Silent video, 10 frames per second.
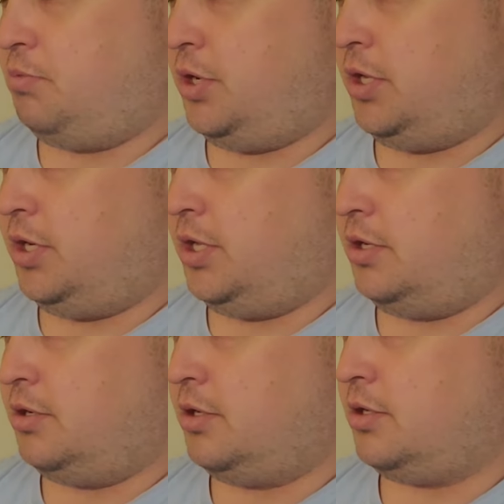bring it
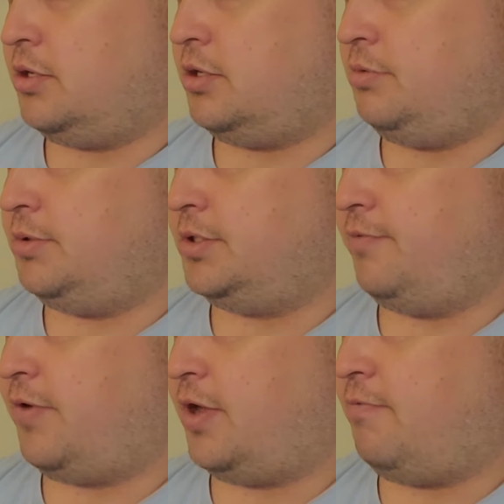in, let me see
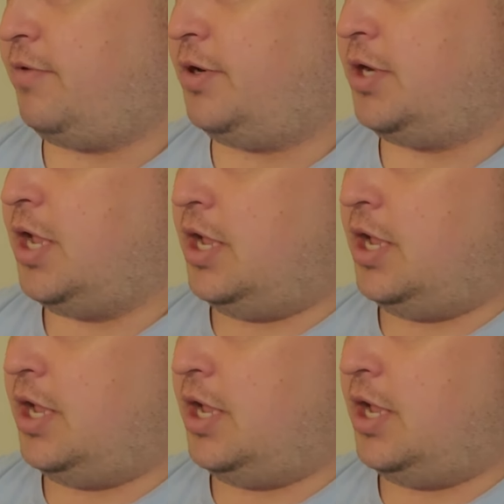if I have one.